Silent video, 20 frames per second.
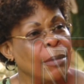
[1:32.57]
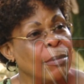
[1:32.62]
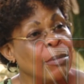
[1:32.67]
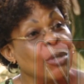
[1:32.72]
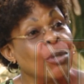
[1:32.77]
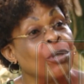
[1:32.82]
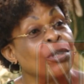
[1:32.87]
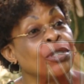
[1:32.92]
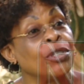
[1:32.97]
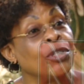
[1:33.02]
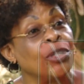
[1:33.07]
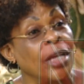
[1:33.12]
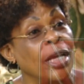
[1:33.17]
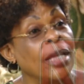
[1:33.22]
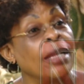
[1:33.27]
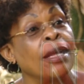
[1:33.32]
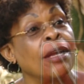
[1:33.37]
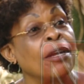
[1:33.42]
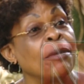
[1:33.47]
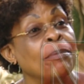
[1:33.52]
because
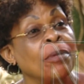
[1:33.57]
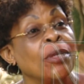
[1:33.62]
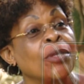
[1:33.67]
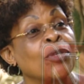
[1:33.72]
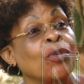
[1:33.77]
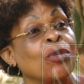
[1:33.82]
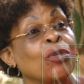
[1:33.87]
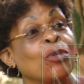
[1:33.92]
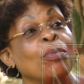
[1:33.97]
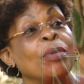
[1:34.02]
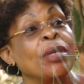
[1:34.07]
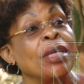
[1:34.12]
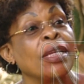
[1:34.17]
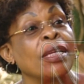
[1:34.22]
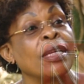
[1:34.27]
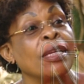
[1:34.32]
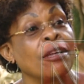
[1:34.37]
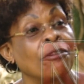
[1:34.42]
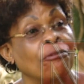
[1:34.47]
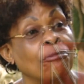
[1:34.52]
NRM is going to be
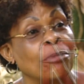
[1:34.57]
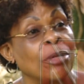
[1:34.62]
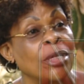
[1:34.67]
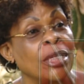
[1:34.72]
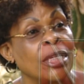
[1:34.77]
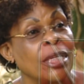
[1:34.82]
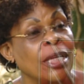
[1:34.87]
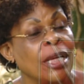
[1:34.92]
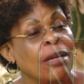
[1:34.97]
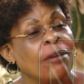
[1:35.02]
in government